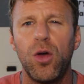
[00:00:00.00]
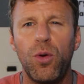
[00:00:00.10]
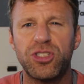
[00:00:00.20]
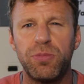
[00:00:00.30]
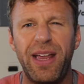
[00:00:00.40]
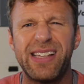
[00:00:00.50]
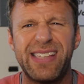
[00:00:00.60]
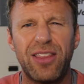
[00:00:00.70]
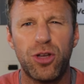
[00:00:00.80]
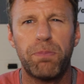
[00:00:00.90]
which means
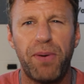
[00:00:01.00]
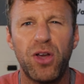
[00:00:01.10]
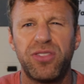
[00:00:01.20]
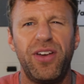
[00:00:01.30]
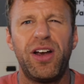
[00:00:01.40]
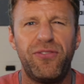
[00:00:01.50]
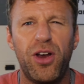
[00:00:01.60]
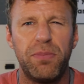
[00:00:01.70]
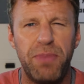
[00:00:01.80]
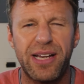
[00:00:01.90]
that they're both very,
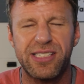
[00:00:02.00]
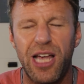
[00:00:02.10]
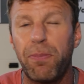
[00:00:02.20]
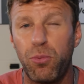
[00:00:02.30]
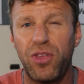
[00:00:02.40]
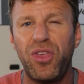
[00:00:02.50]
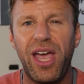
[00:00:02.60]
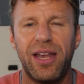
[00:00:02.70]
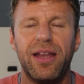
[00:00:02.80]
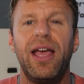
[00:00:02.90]
very mixed up
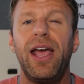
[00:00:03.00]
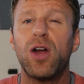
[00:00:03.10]
within.